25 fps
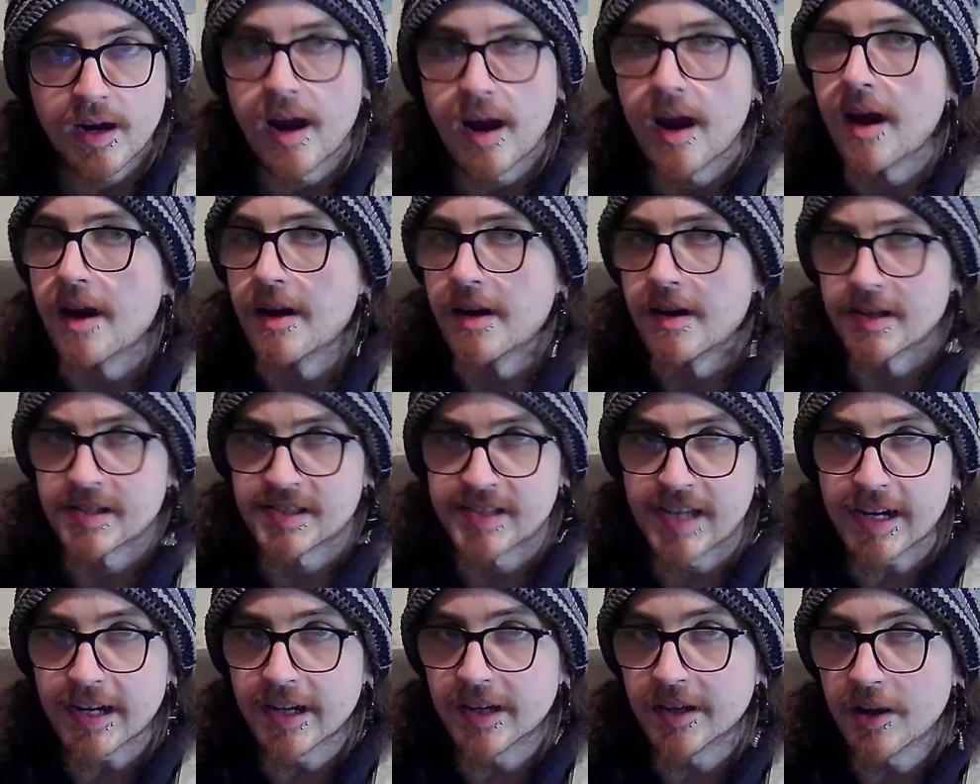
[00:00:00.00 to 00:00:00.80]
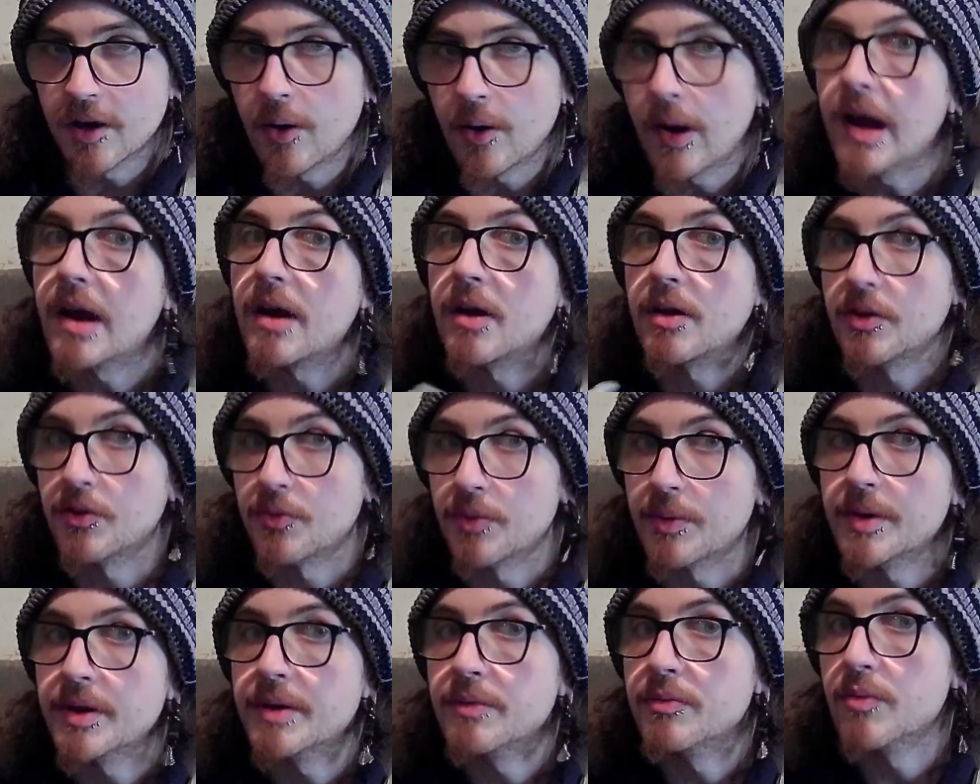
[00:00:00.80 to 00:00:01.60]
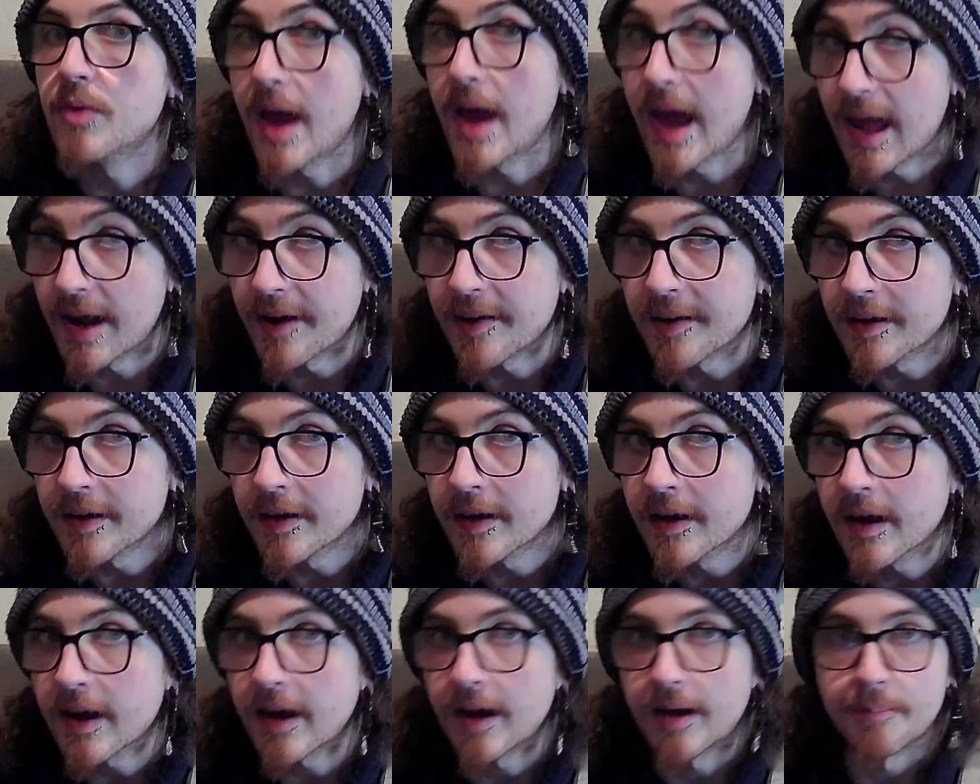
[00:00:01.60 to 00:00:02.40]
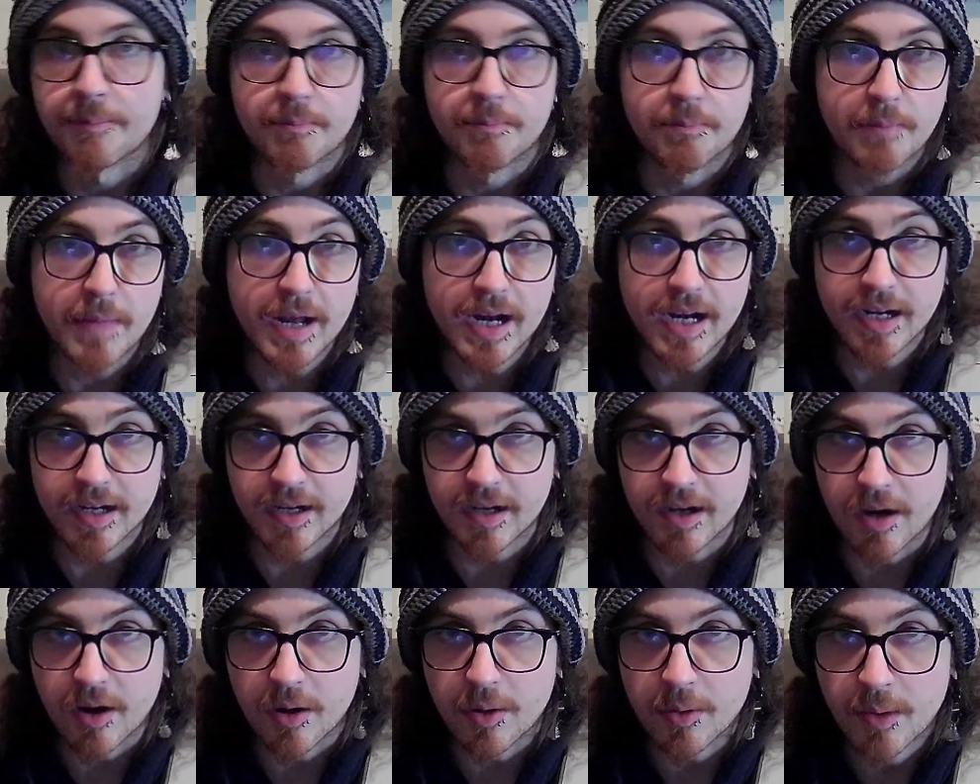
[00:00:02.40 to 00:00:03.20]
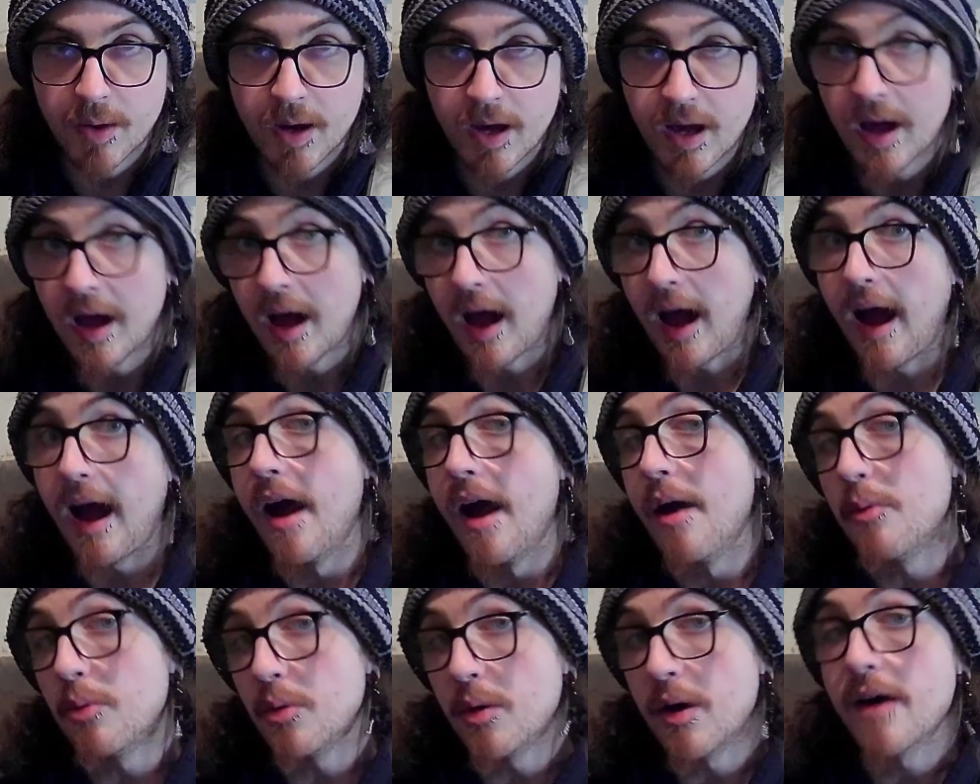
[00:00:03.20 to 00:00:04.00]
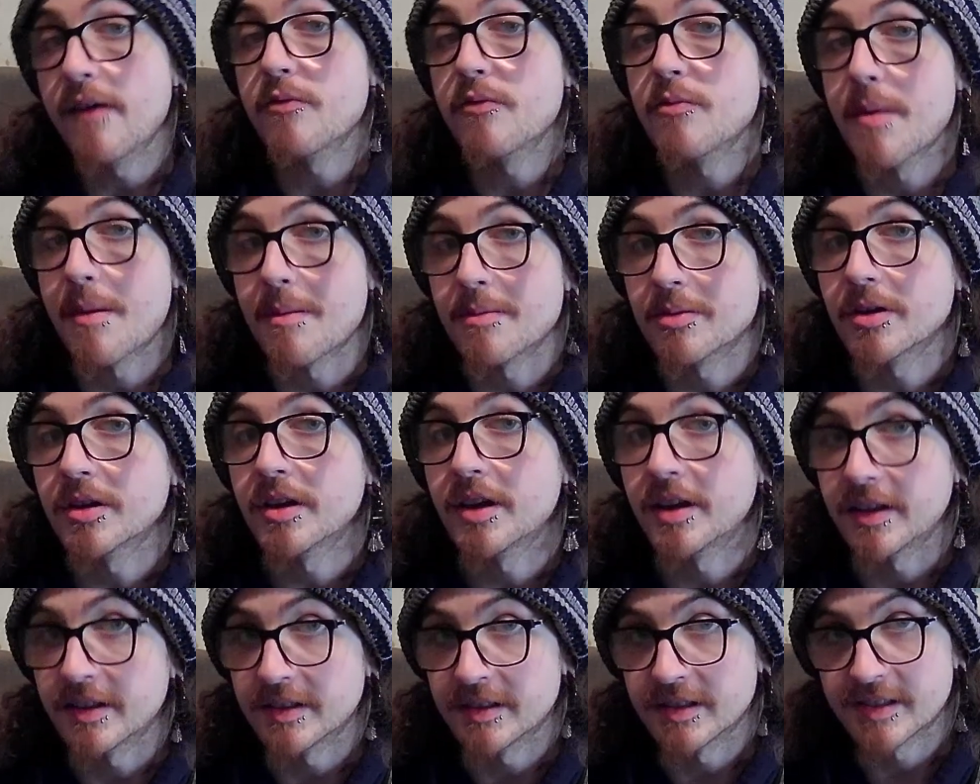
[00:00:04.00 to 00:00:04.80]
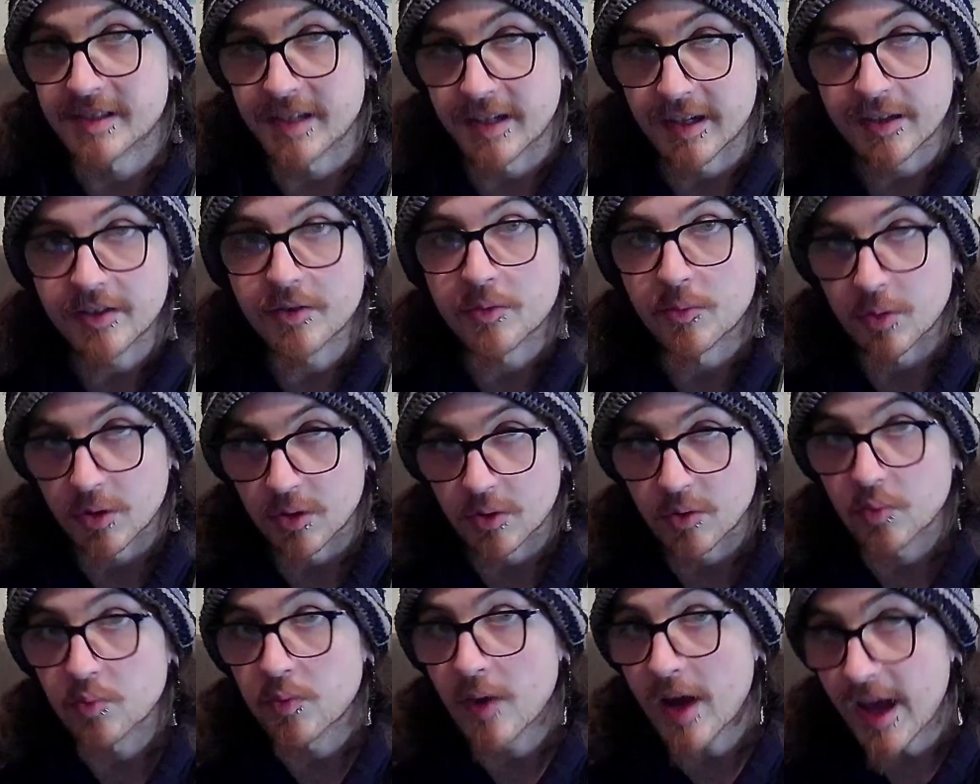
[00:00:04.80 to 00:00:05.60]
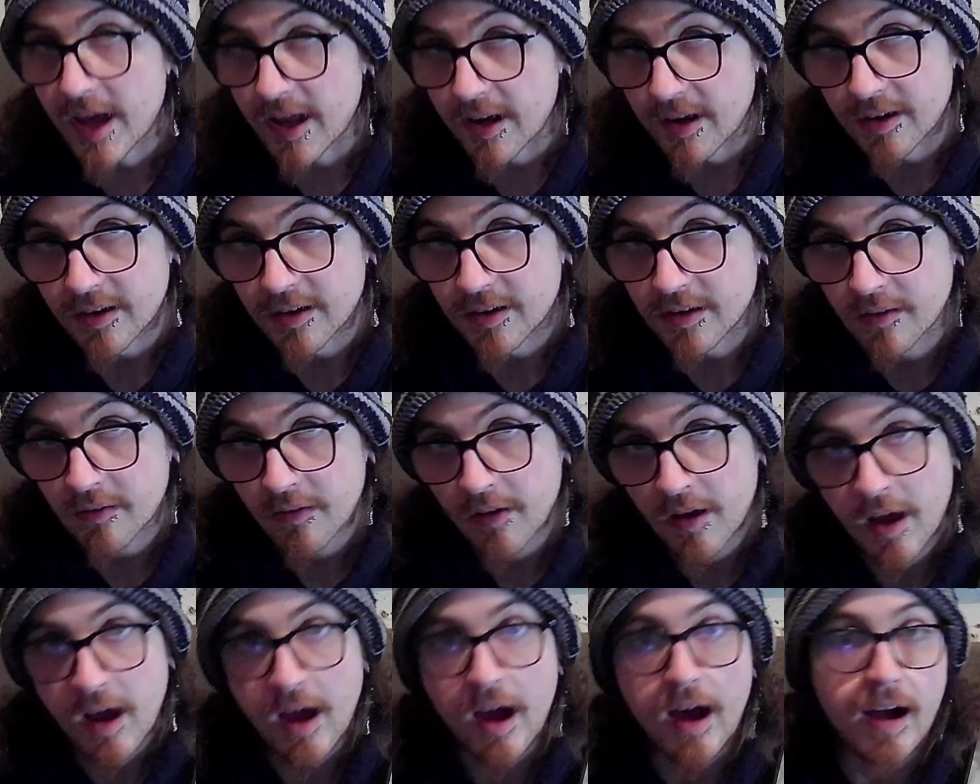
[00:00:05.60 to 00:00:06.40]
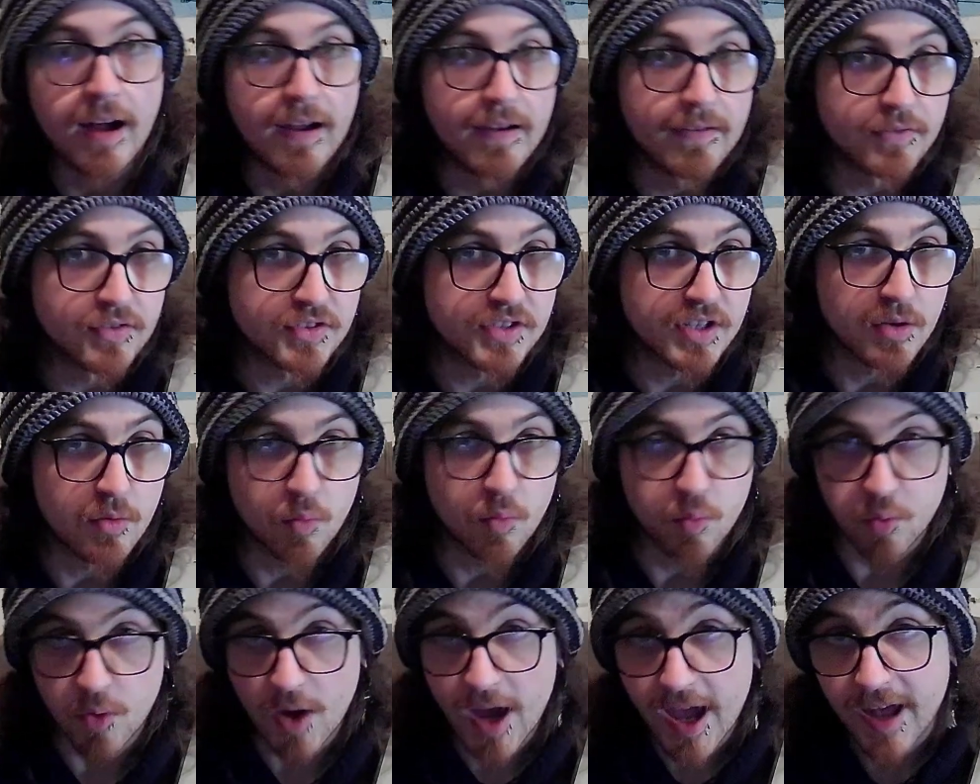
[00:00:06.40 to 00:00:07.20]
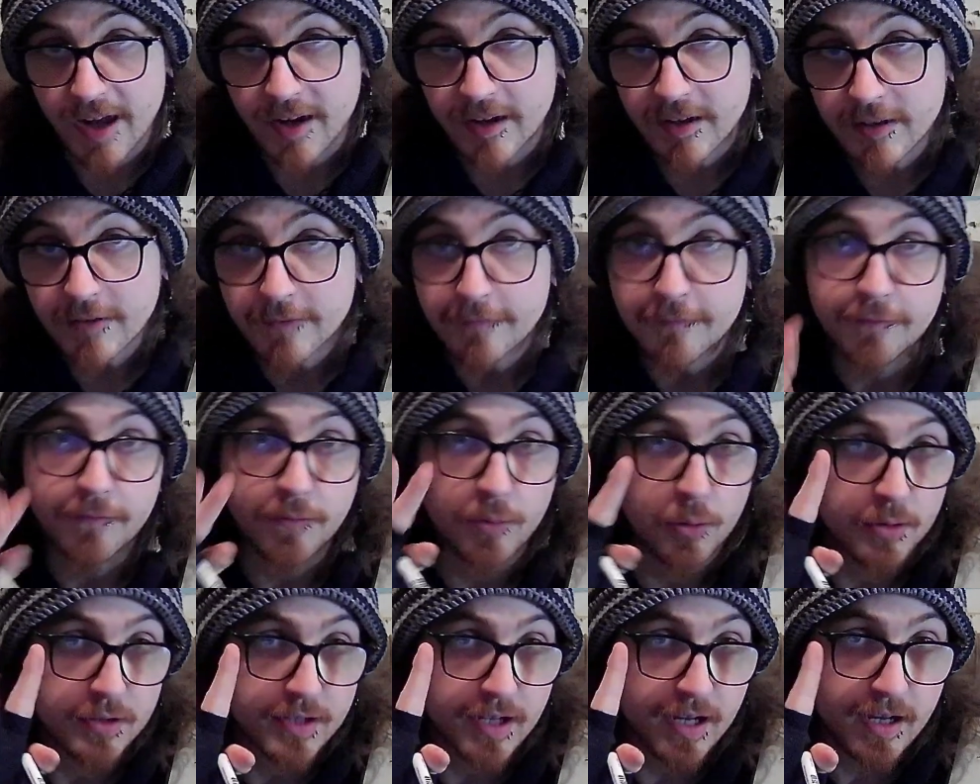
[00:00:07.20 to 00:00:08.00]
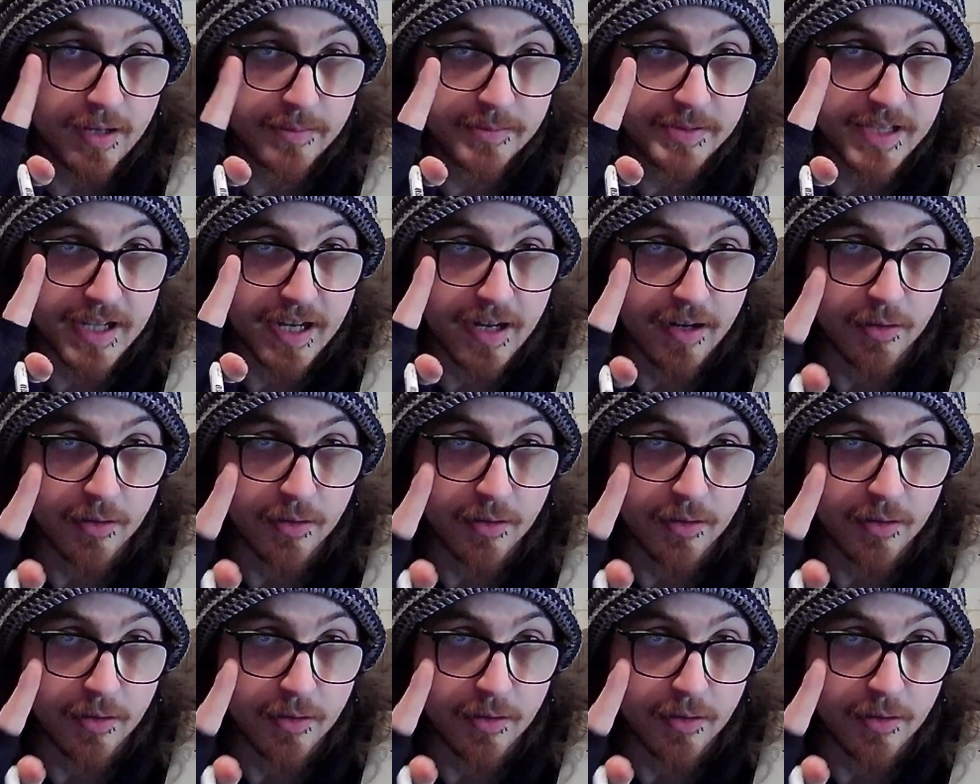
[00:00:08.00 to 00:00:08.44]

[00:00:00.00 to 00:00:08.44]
And a second ago, I heard the word red. And a minute ago, I will have remembered saying the word red. I have said red 4 times now.